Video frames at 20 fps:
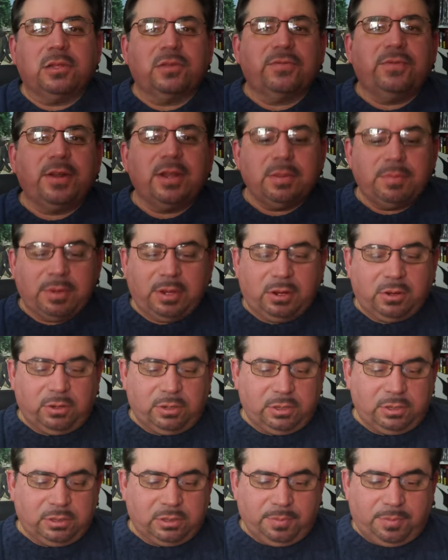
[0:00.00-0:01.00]
It's funny
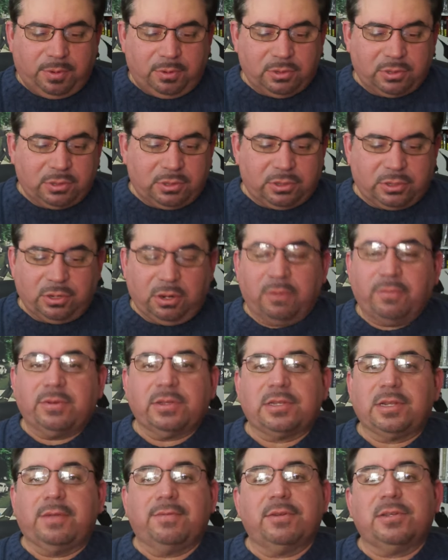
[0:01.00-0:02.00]
because the Postal
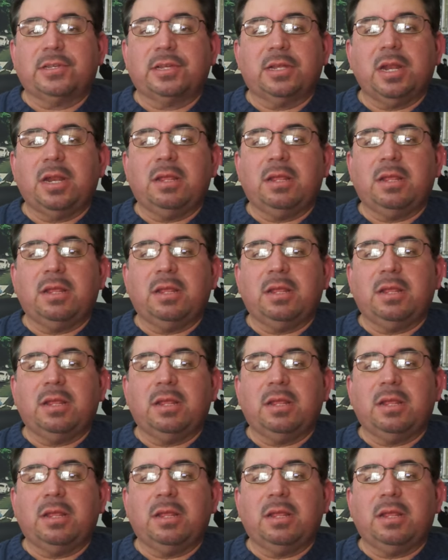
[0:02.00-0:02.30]
Service never said